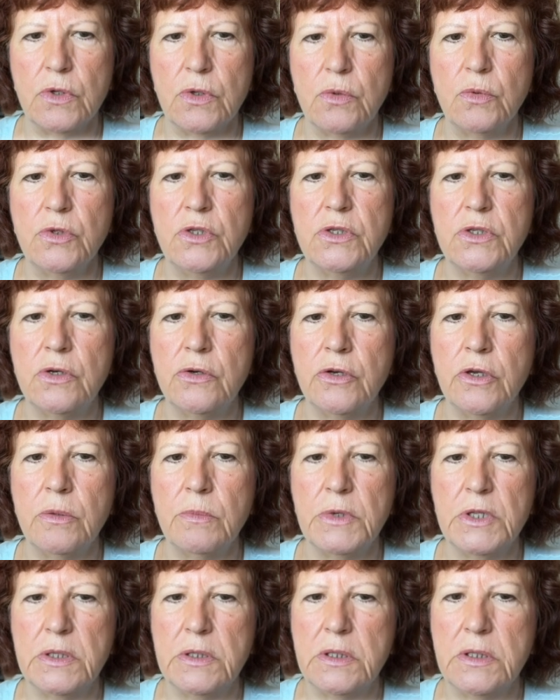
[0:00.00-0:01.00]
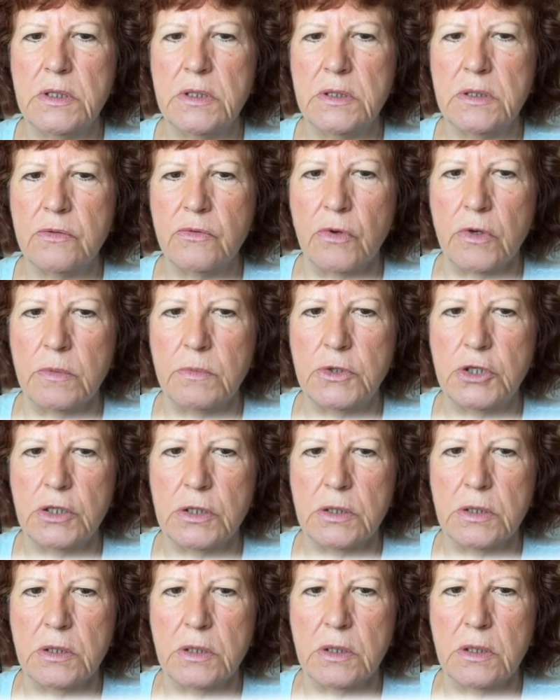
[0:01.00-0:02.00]
called document
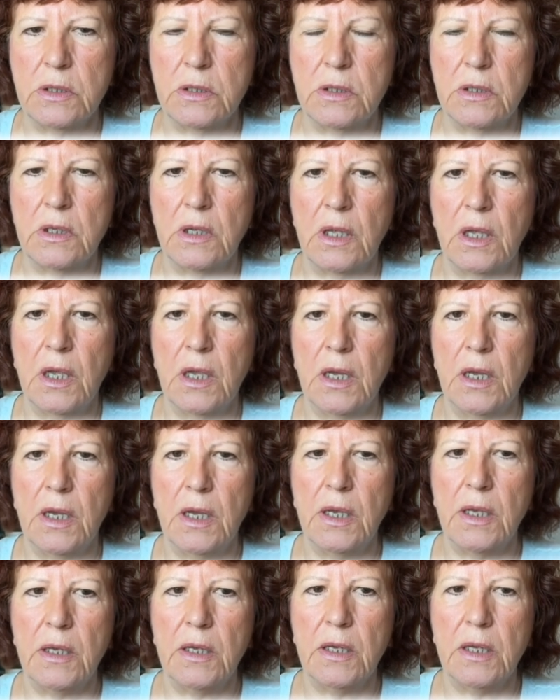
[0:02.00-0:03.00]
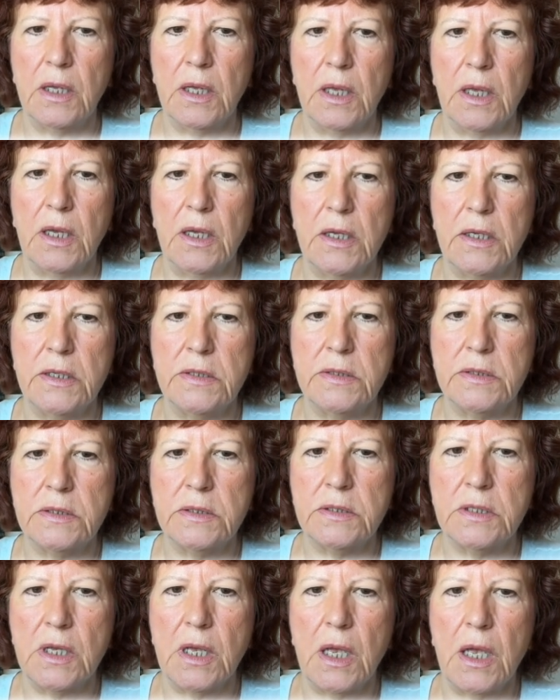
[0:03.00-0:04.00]
description
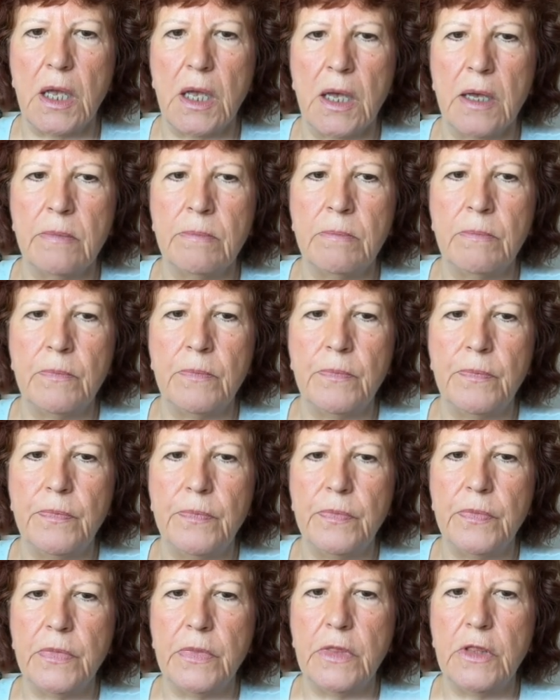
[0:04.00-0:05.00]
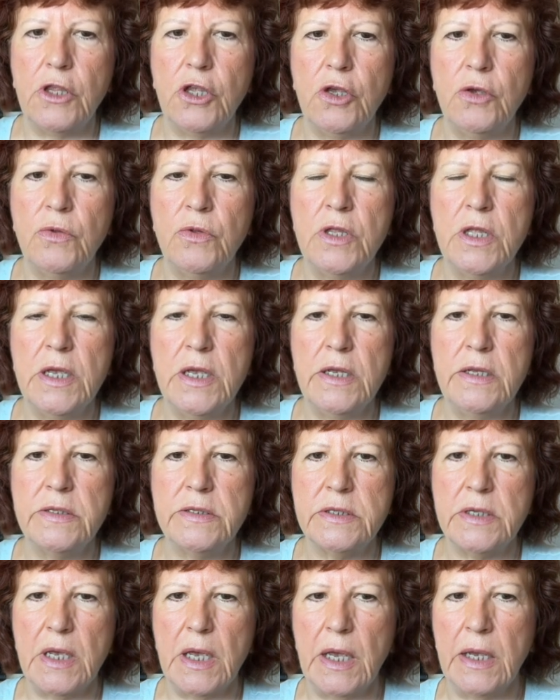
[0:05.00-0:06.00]
is you need
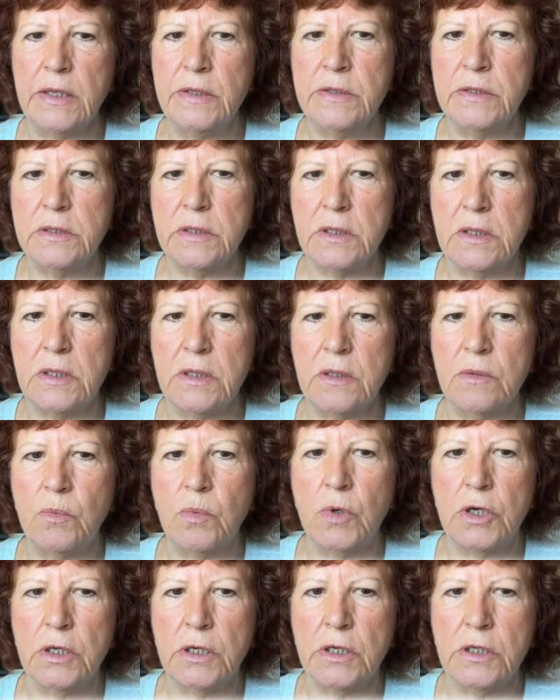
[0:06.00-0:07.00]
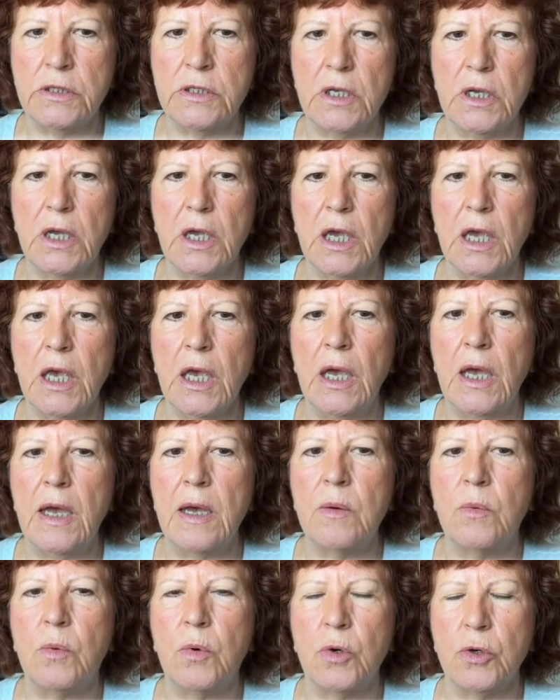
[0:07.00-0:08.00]
to enter the word
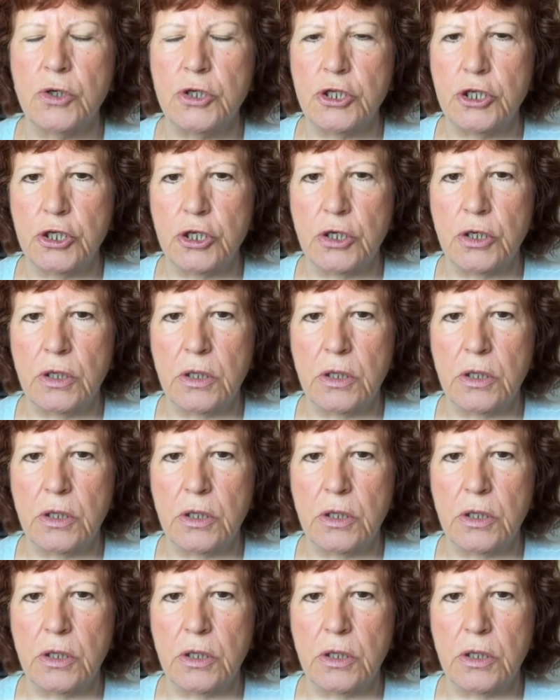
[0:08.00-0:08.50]
kawoszk.